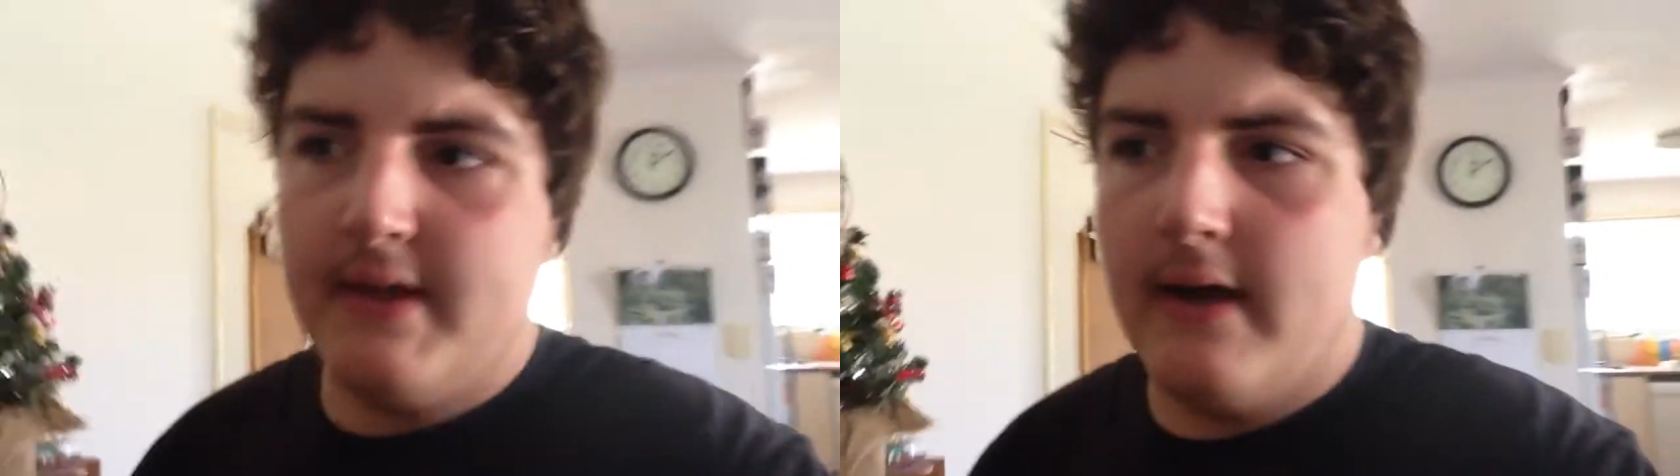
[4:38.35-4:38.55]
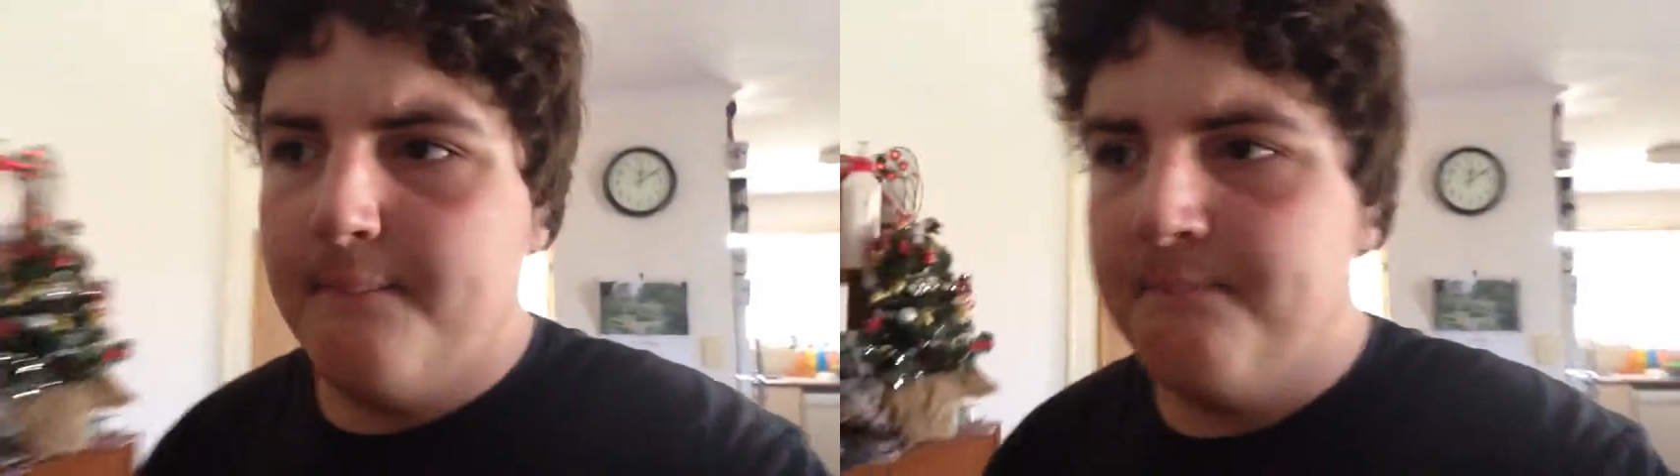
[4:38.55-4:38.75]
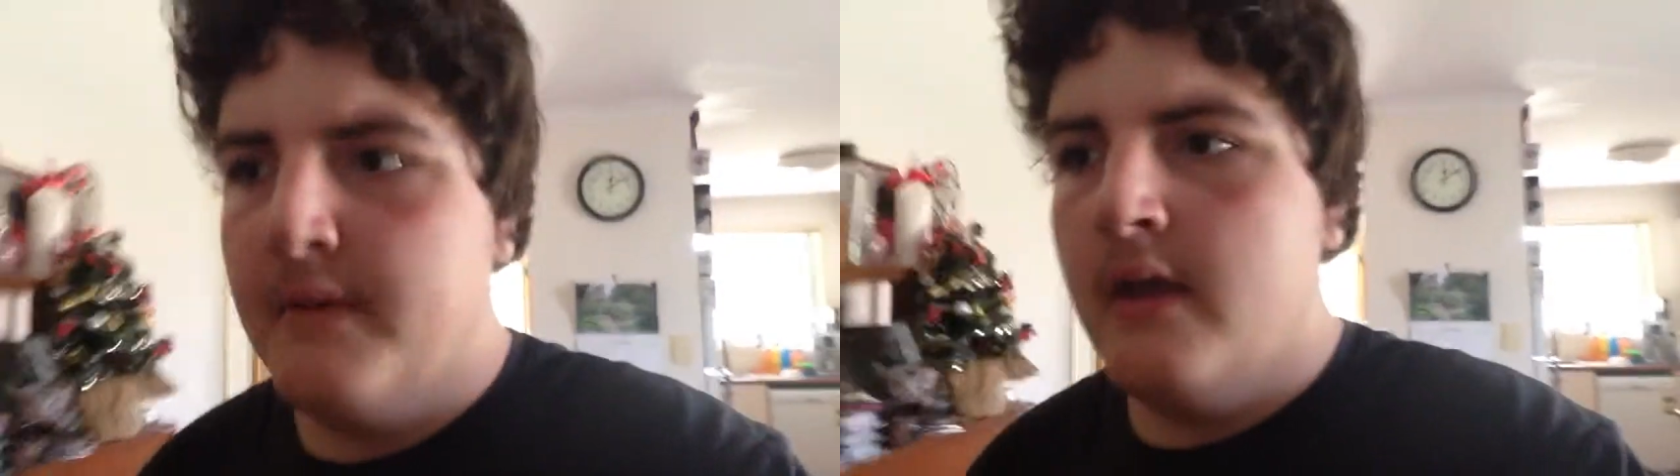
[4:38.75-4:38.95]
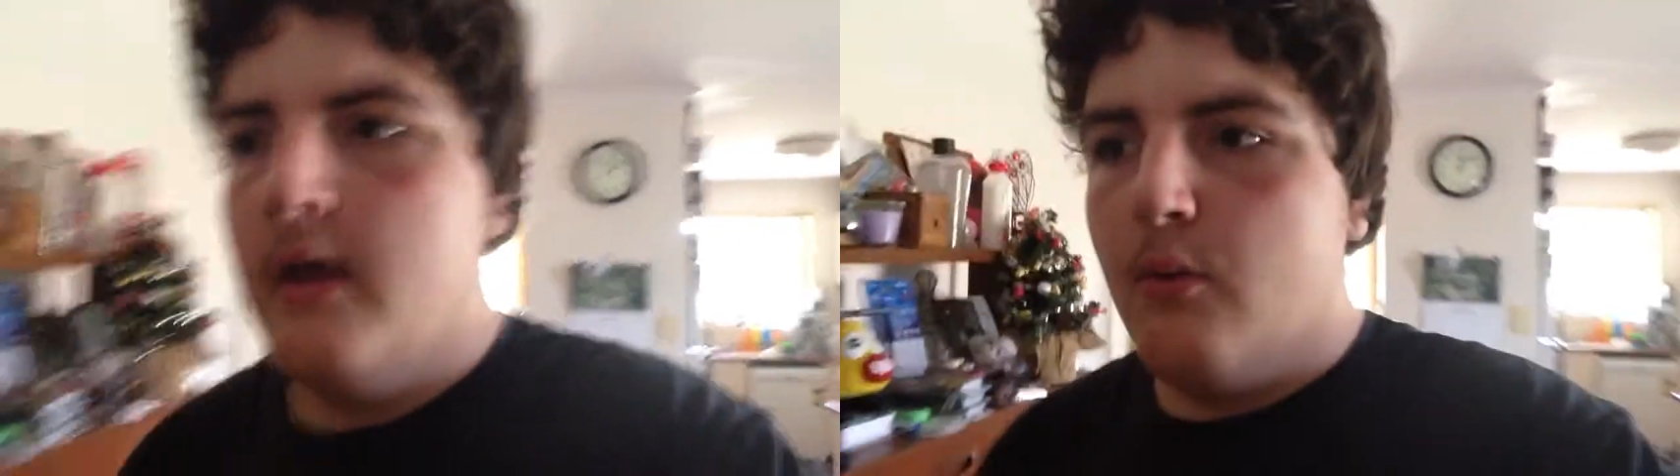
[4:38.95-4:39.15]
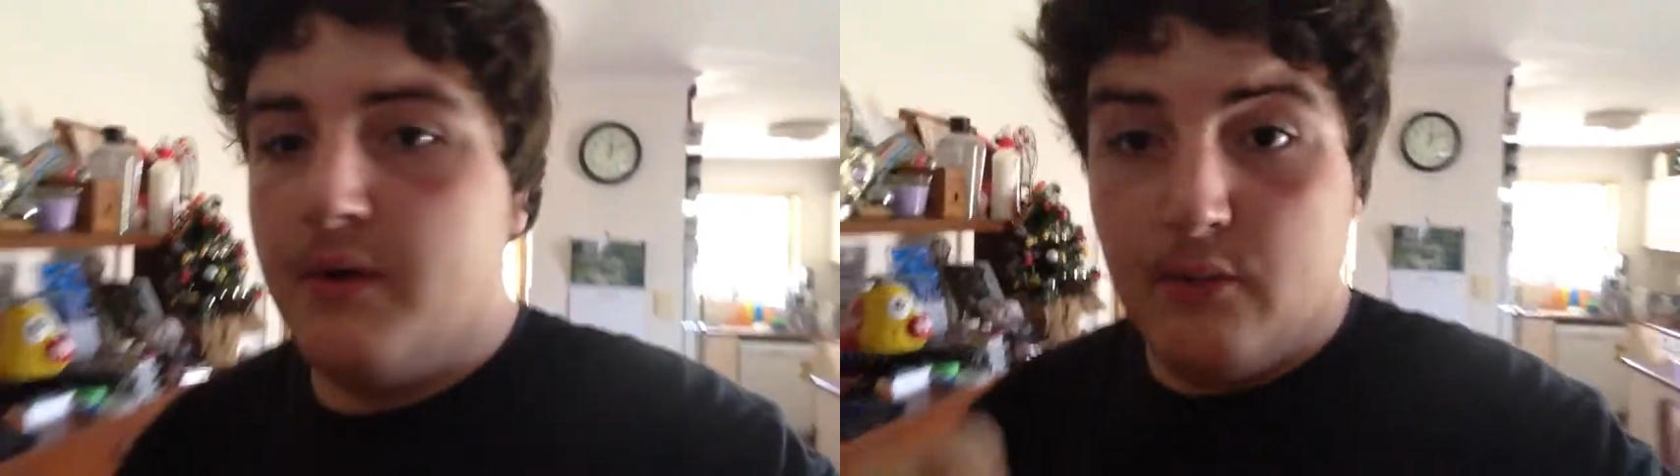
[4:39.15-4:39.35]
Um,
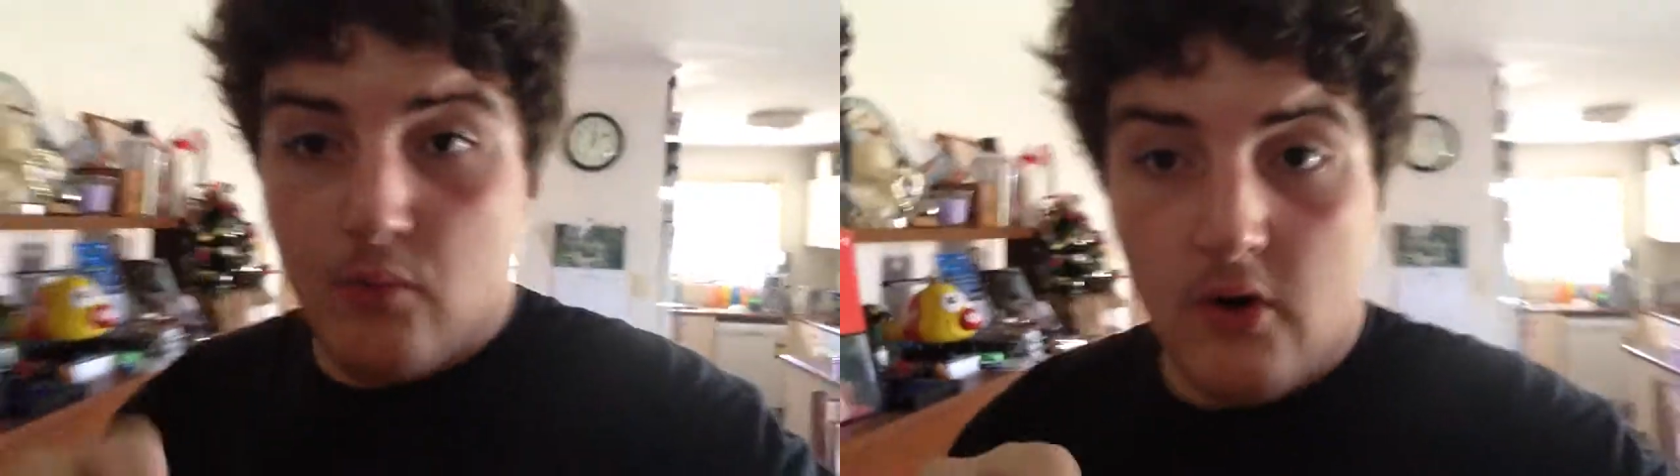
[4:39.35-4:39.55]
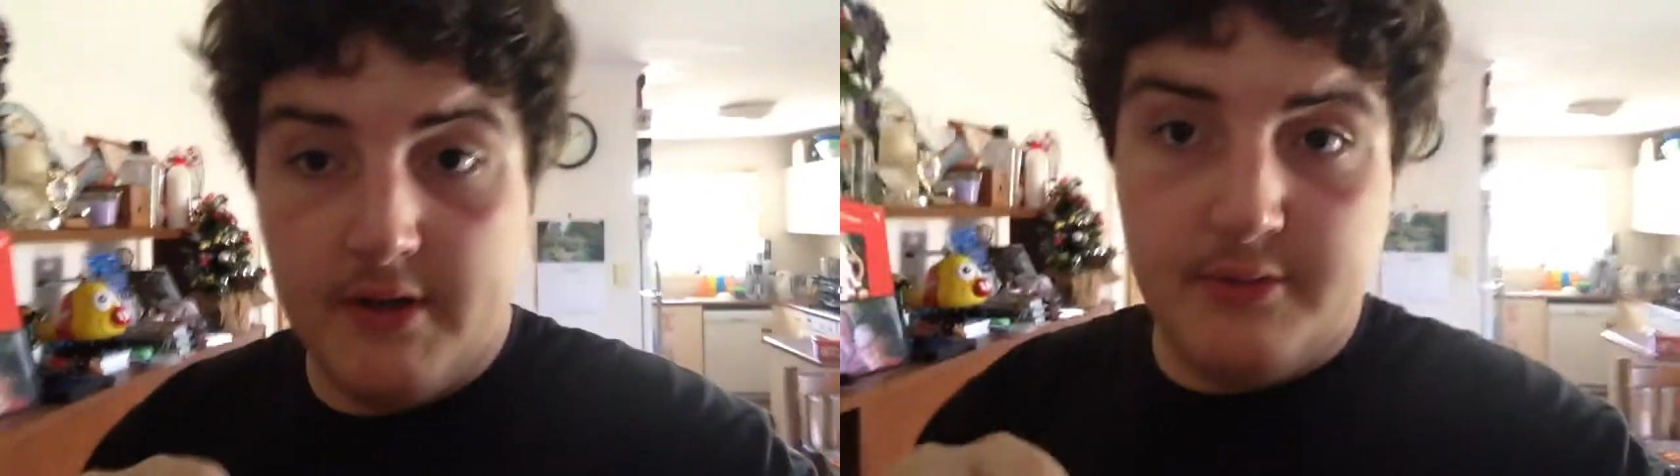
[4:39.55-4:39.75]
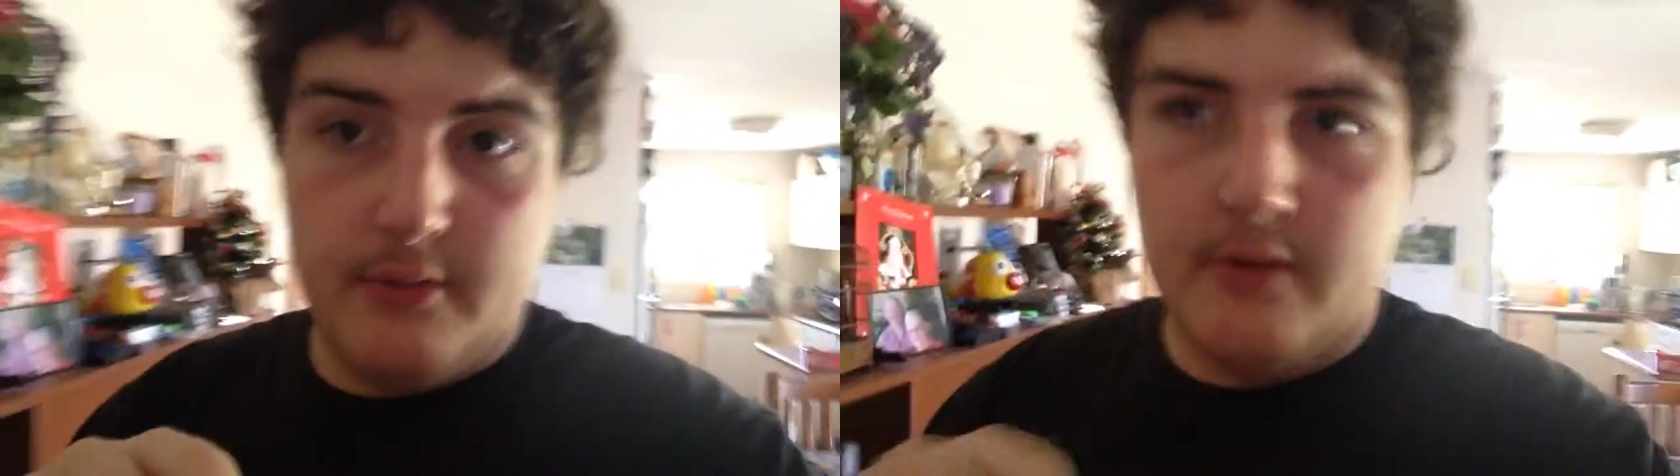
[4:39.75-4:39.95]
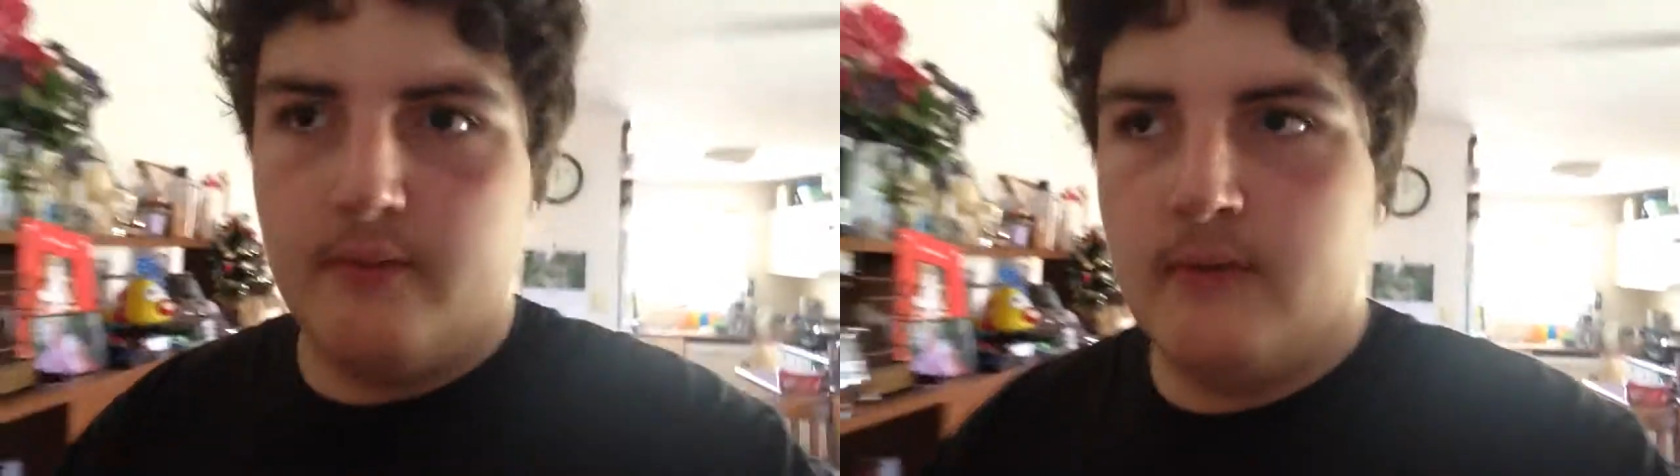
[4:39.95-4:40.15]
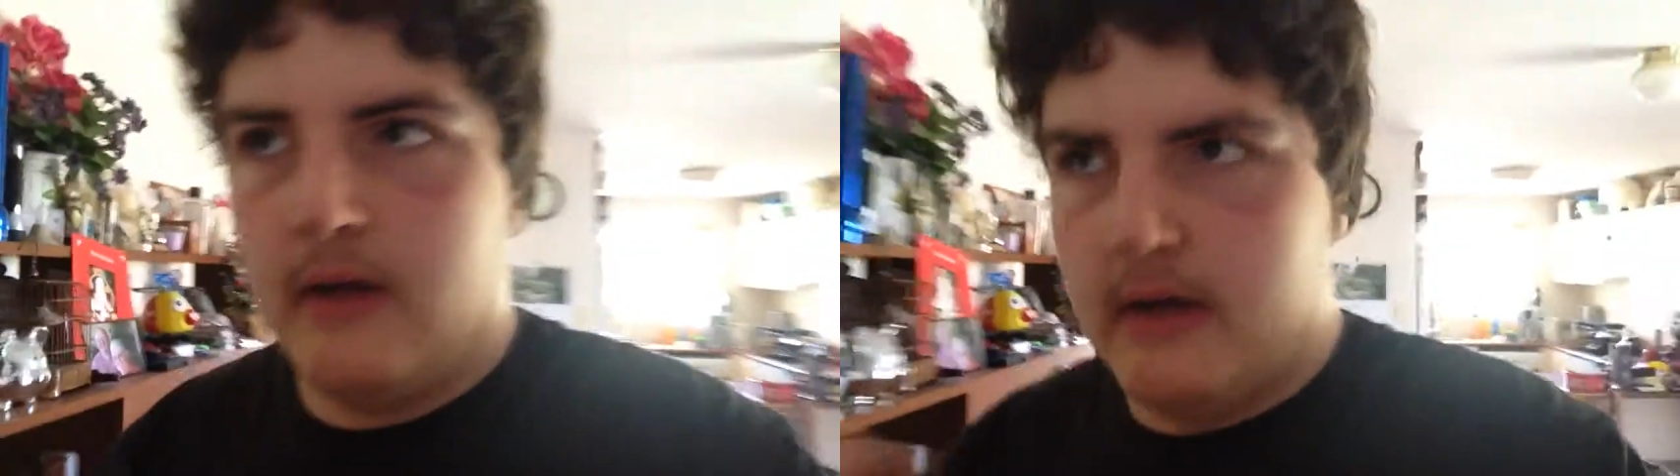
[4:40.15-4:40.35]
when you walk into
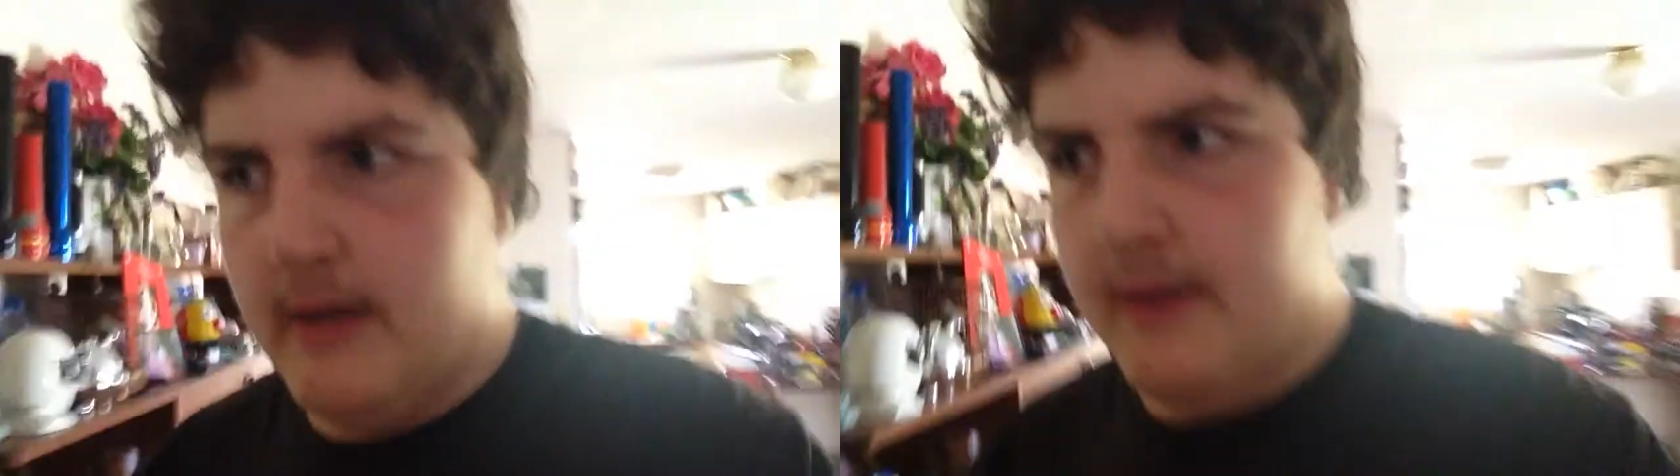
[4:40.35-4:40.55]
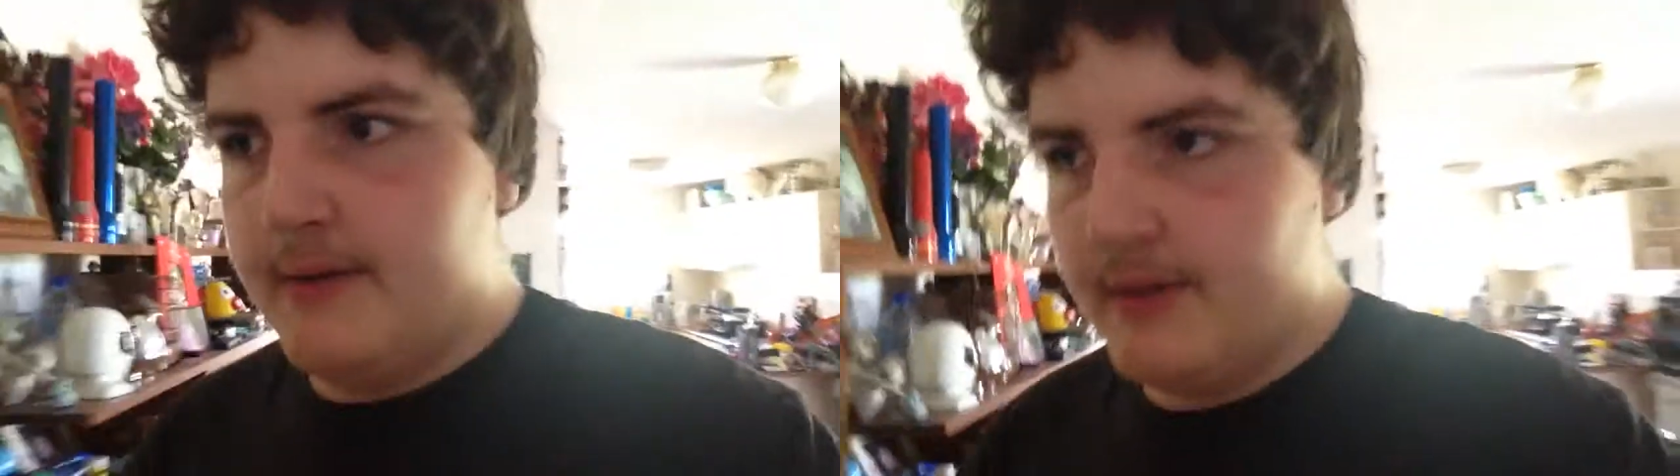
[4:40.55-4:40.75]
a uh,